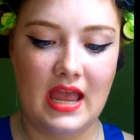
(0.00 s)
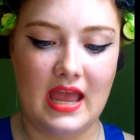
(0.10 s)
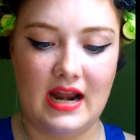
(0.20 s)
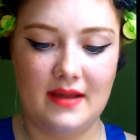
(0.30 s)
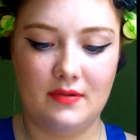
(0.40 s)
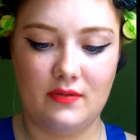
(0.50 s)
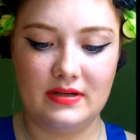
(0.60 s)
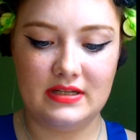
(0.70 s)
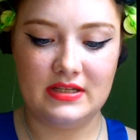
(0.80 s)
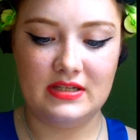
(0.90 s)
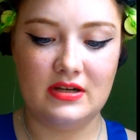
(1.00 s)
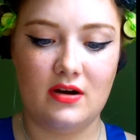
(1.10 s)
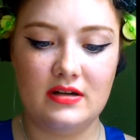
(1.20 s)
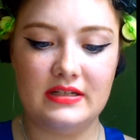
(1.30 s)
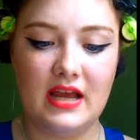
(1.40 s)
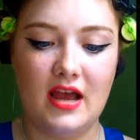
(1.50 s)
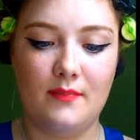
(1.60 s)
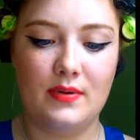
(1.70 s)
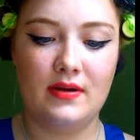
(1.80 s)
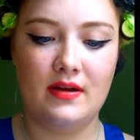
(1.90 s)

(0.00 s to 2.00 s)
and I'm going to start up.